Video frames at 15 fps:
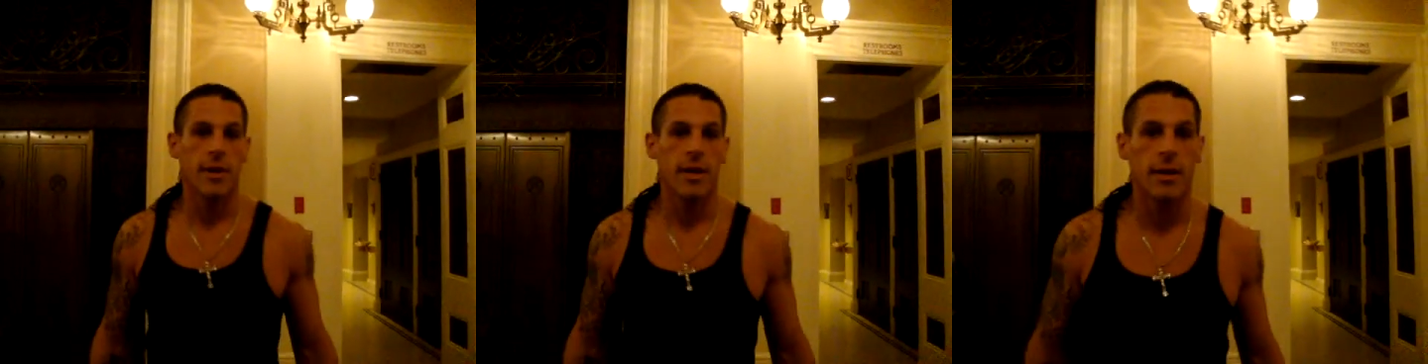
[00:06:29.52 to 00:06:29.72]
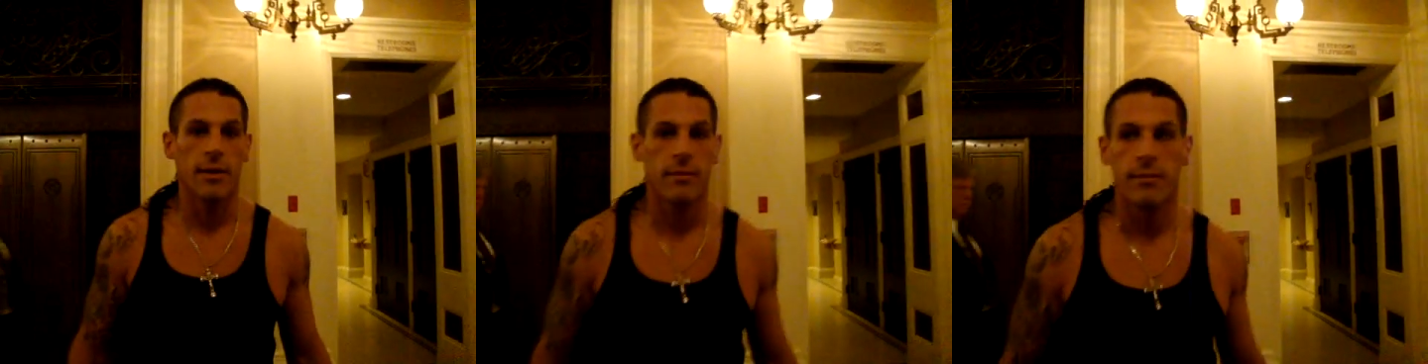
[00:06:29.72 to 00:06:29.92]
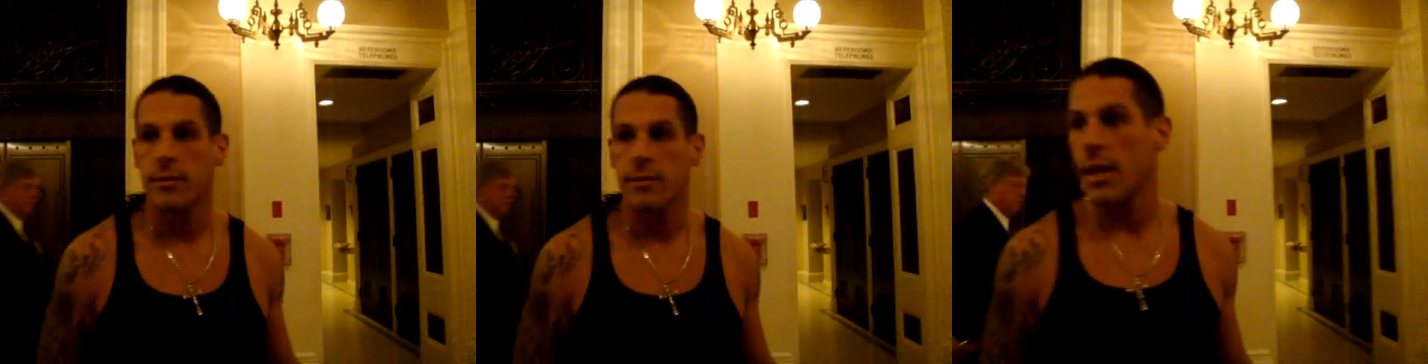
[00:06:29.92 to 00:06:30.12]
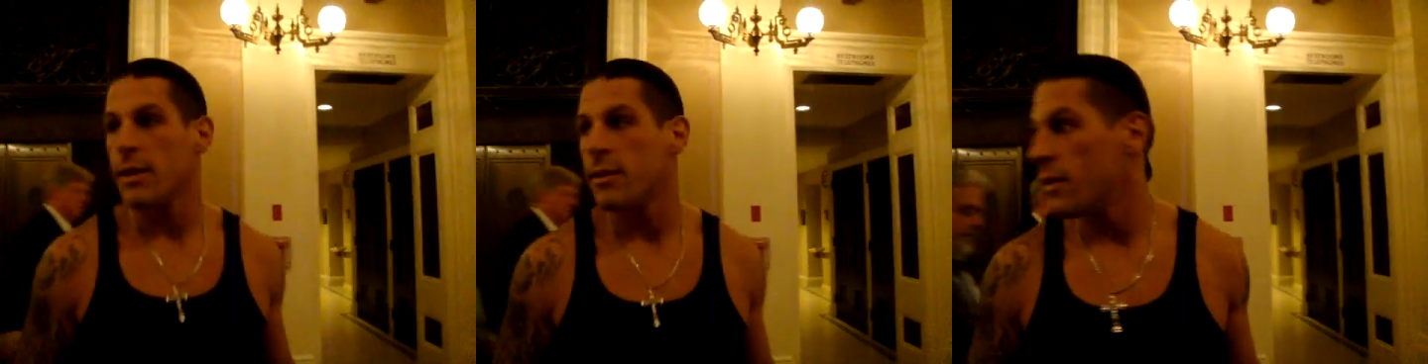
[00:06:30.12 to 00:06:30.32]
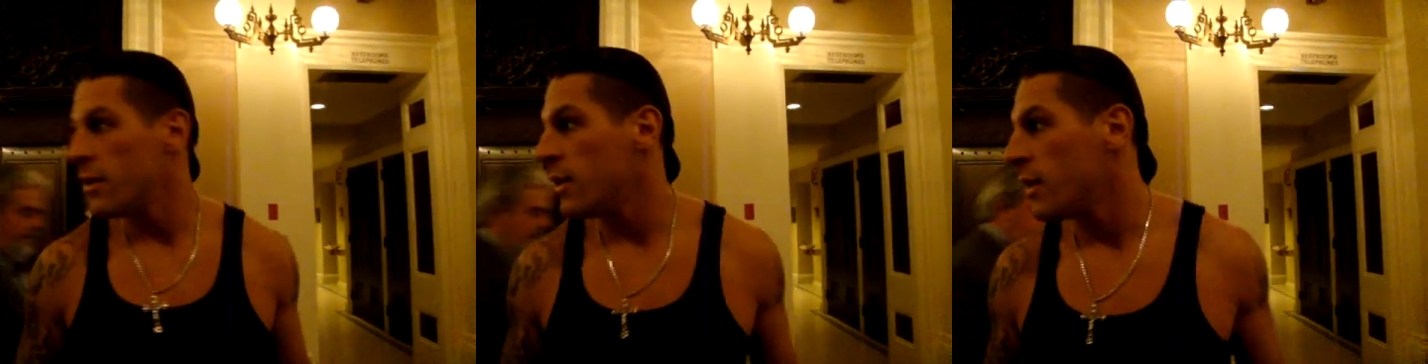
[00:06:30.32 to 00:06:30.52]
uh,
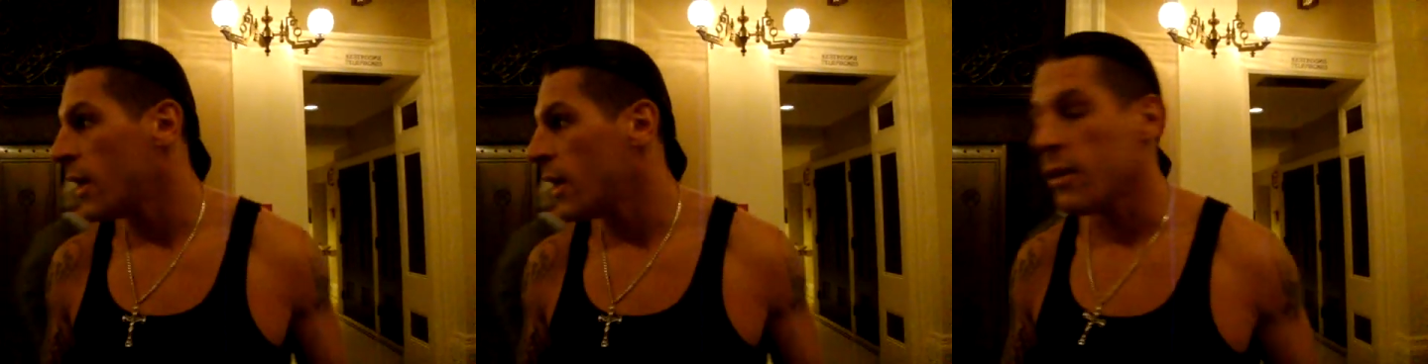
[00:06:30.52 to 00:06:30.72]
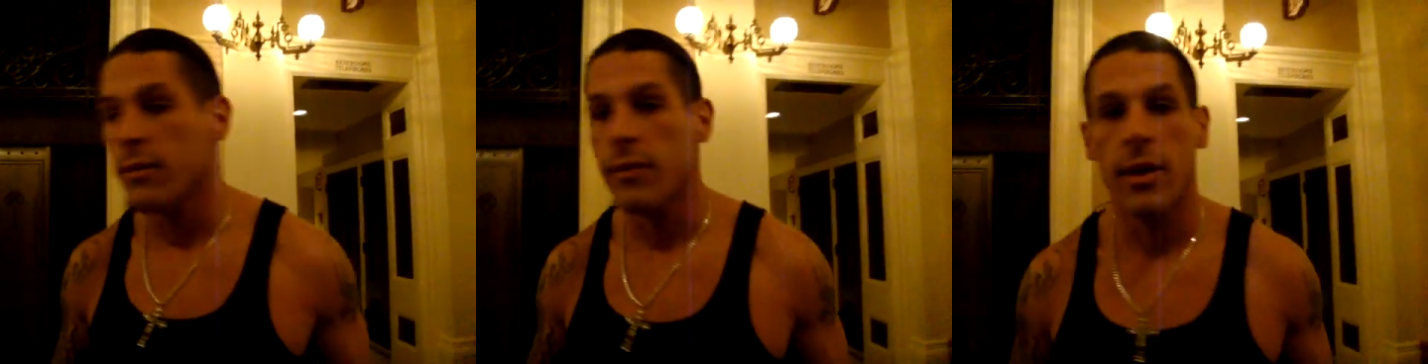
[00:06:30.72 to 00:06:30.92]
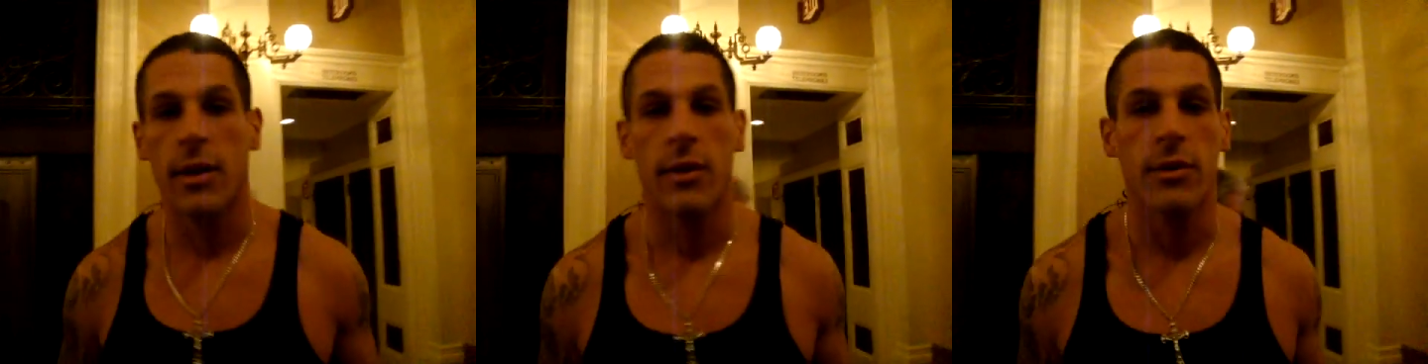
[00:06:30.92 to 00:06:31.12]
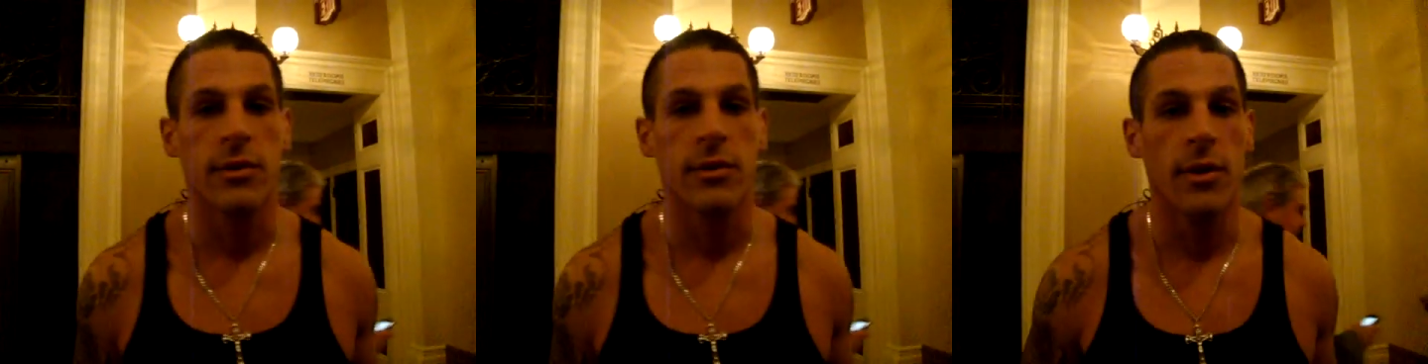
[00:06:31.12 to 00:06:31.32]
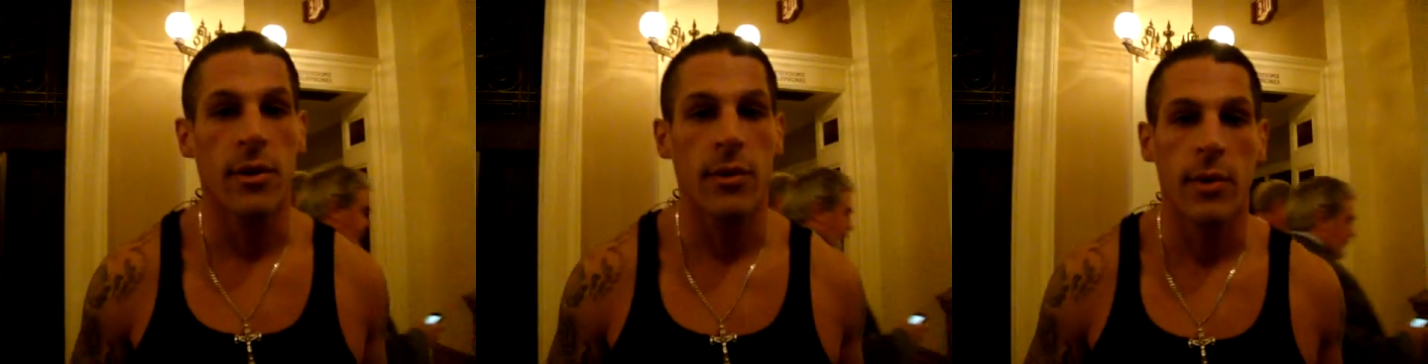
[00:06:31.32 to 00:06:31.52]
got to the elevators,
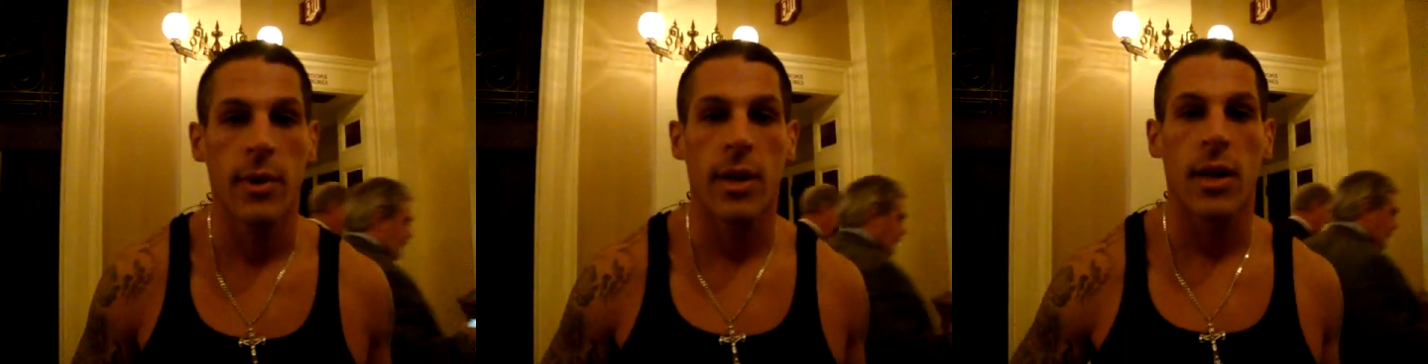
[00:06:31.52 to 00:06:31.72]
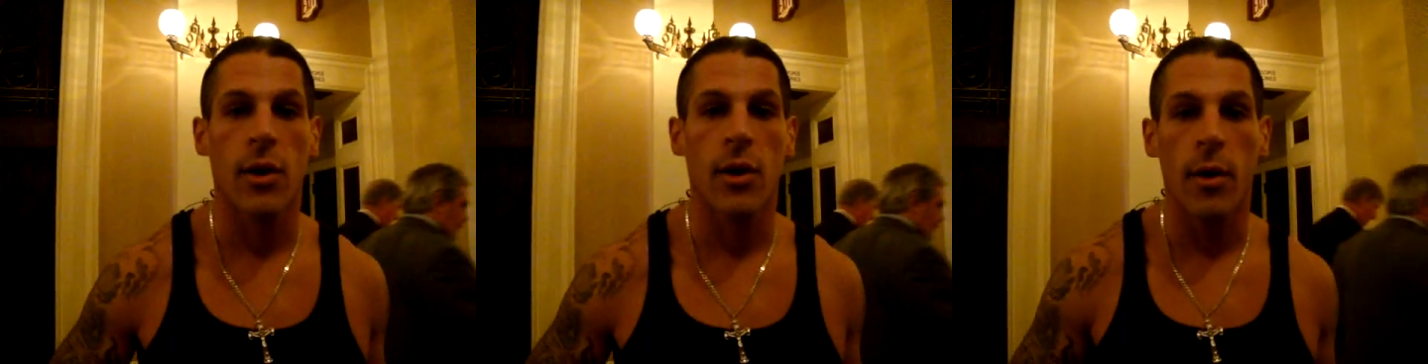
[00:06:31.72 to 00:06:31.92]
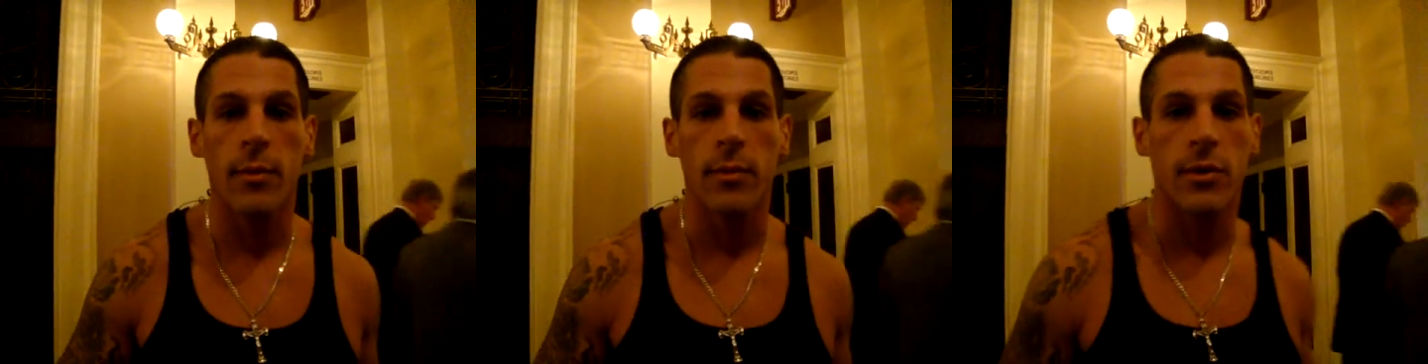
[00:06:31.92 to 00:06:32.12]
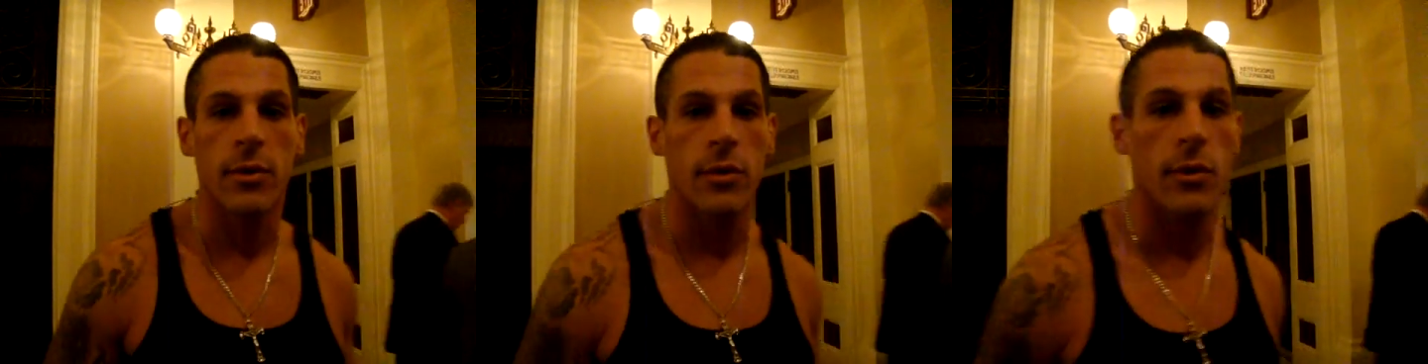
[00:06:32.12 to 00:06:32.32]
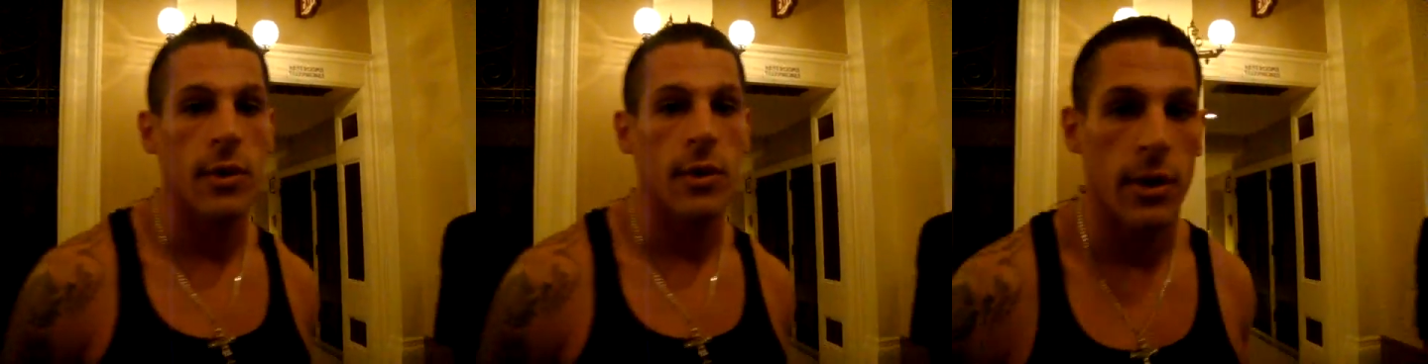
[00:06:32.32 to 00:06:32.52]
so we're gonna go up to
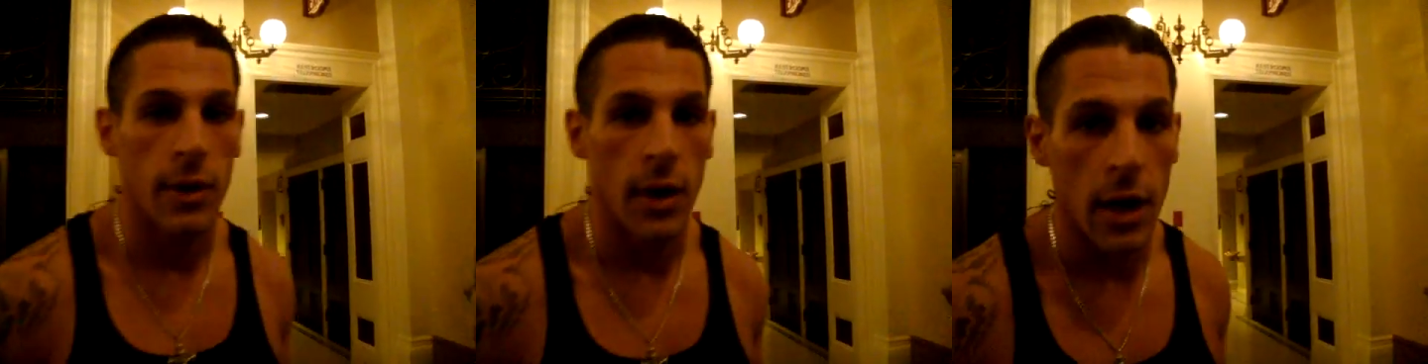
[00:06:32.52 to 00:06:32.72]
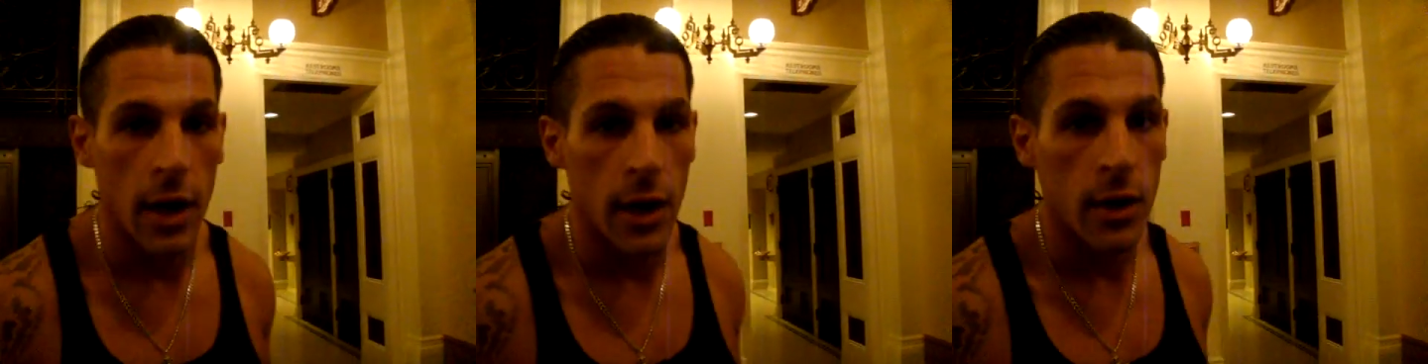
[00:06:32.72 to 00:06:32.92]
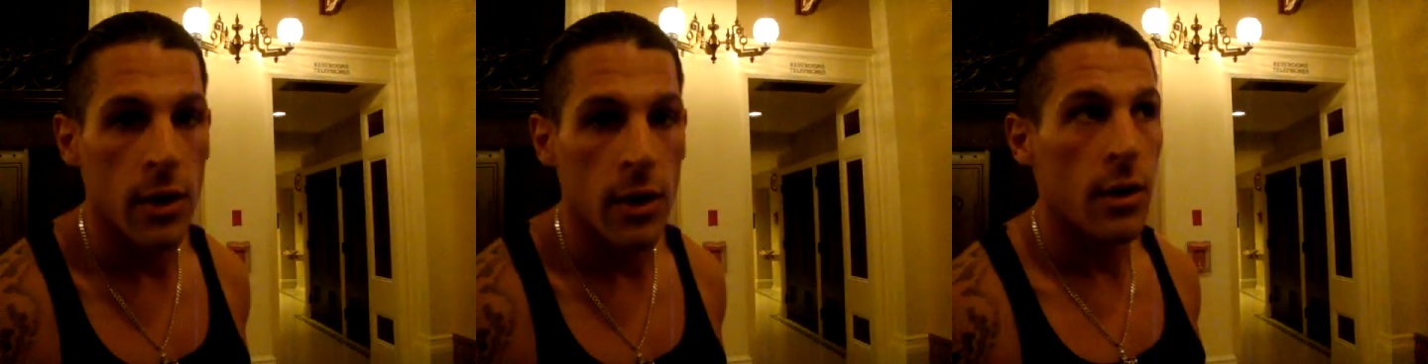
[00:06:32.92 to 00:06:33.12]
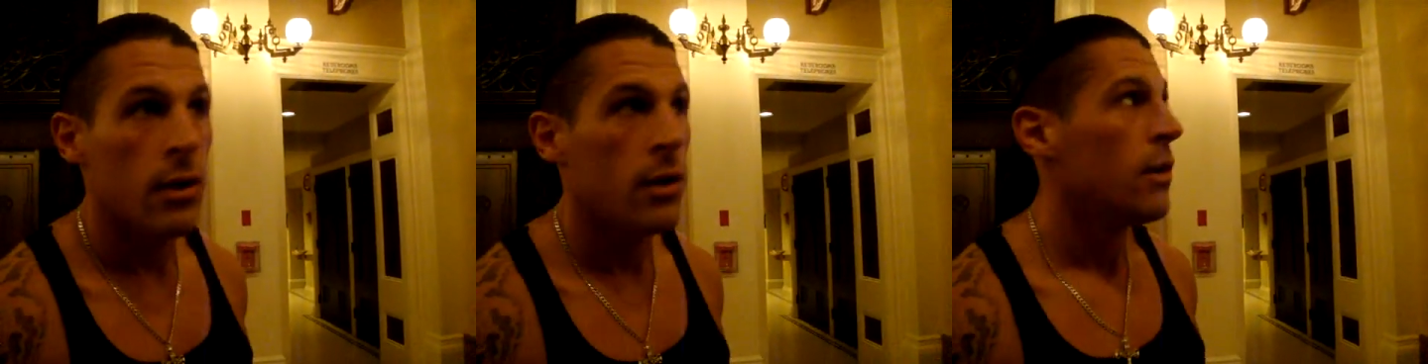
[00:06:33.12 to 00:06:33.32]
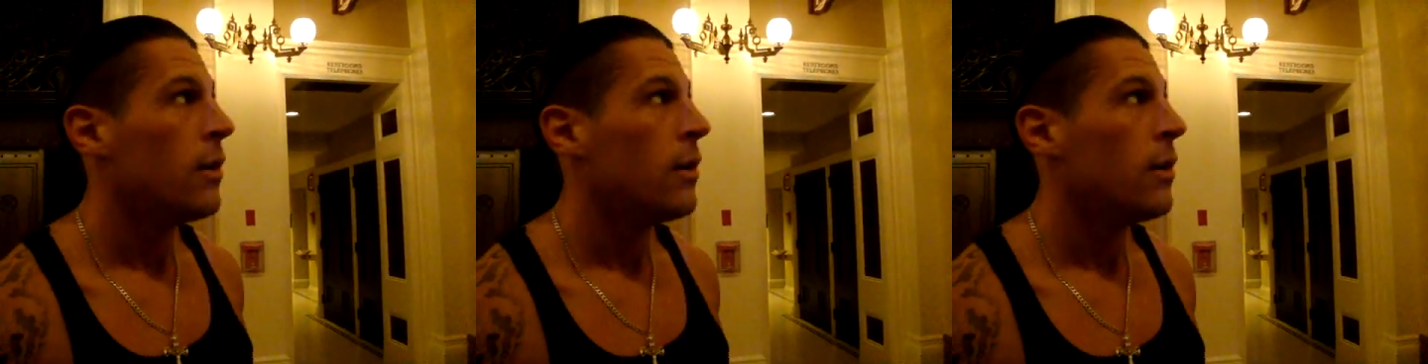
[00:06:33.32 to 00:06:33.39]
the, uh,